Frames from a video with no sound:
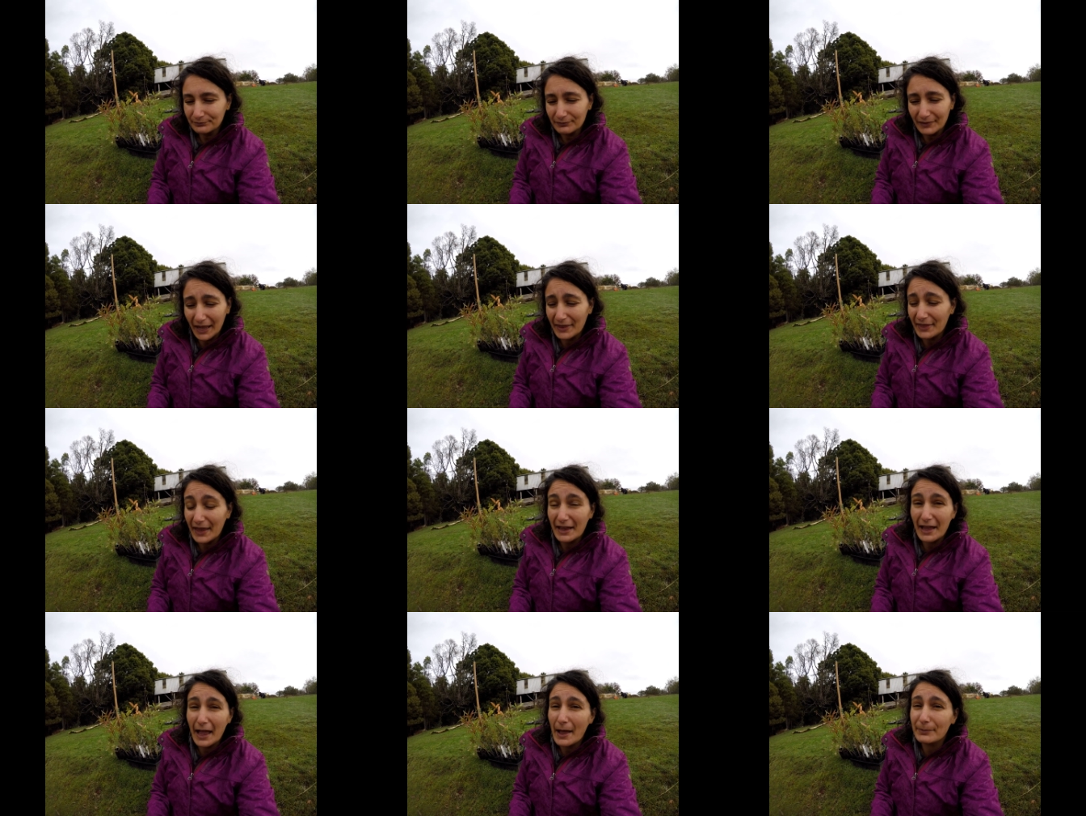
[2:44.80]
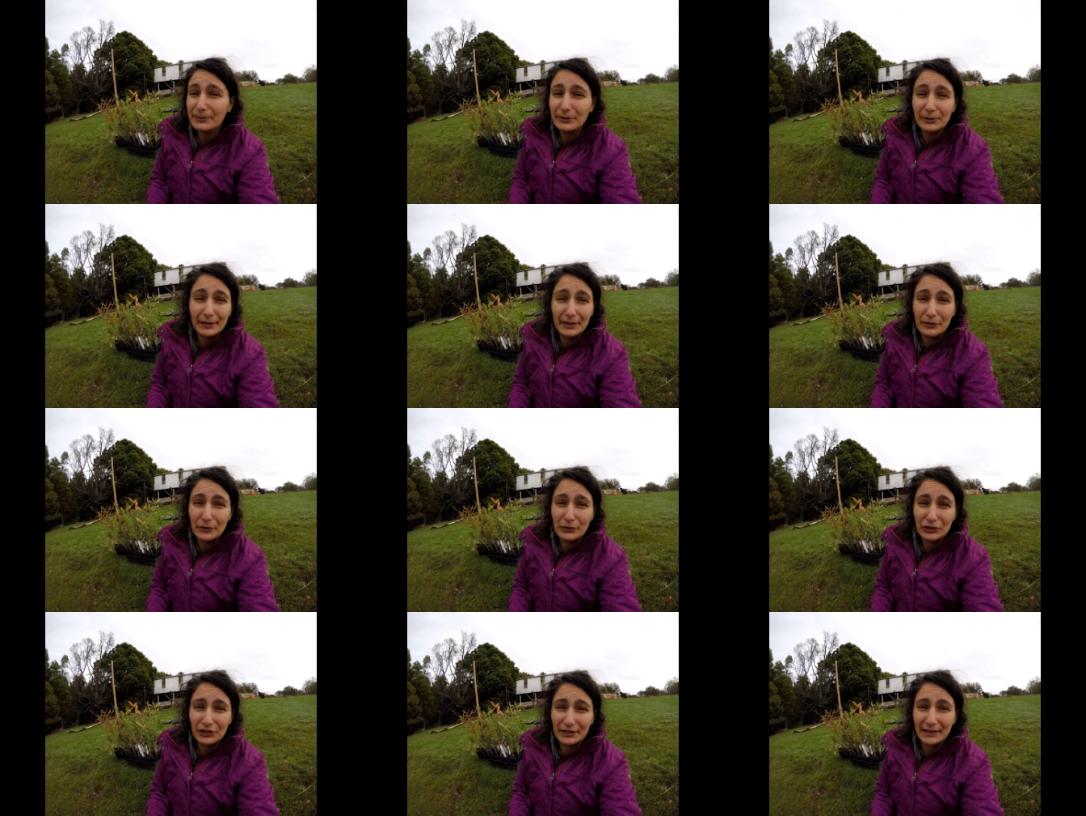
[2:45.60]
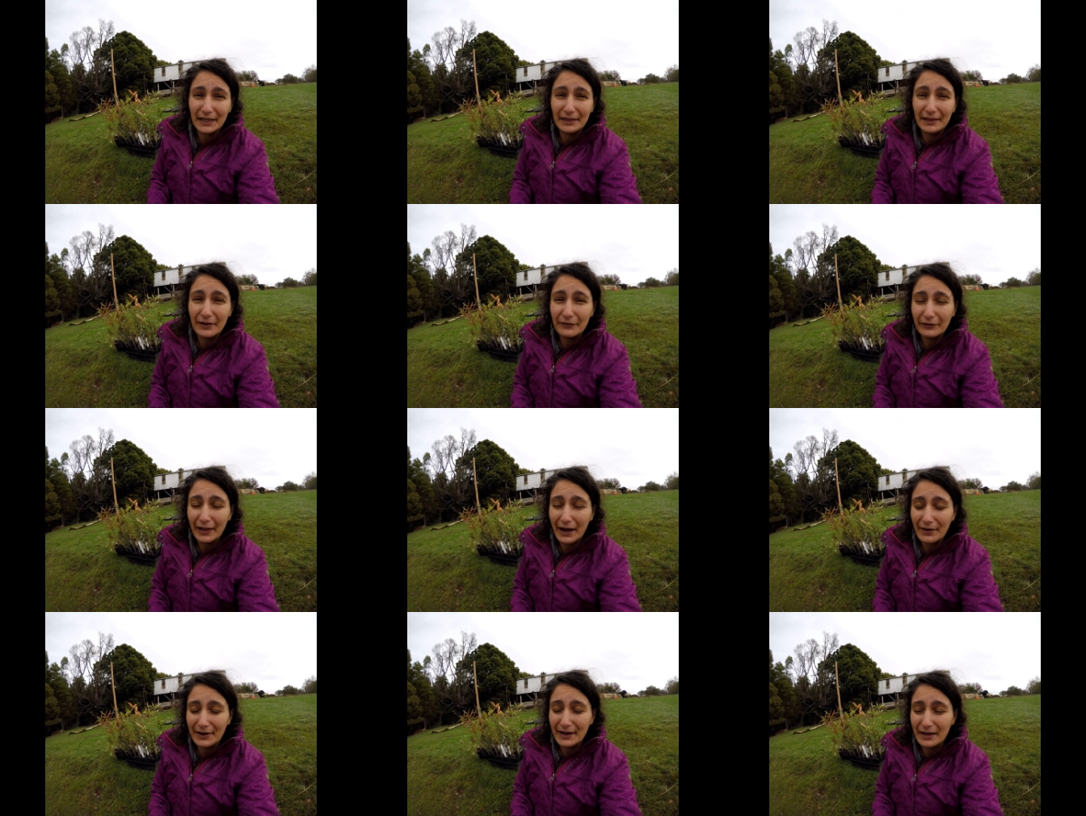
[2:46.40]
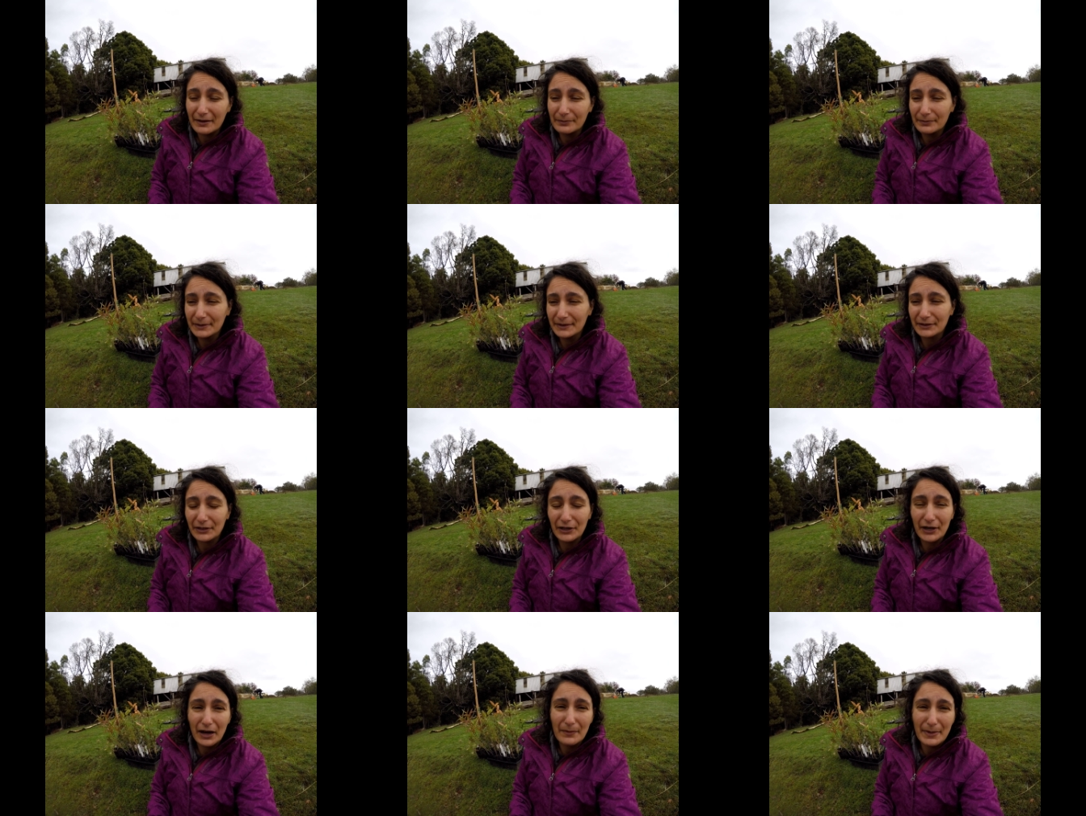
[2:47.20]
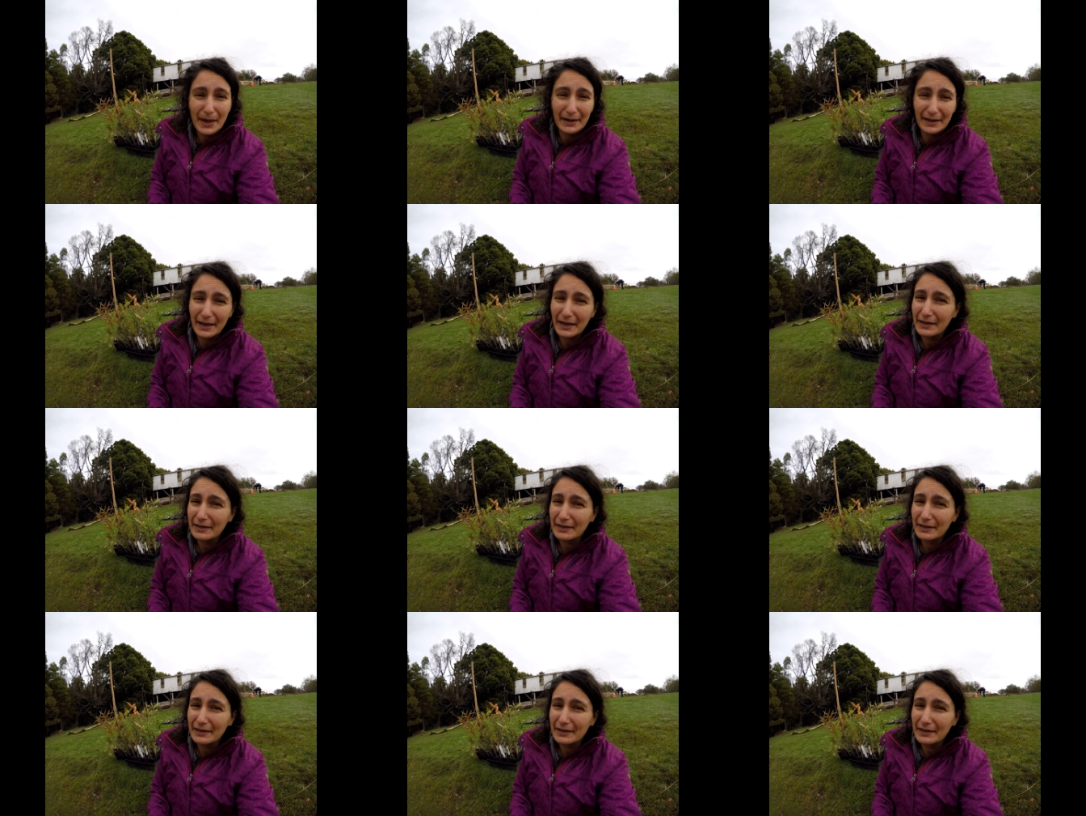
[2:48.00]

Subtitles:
And they are absolutely gorgeous. I love flowering gums, so I'll be able to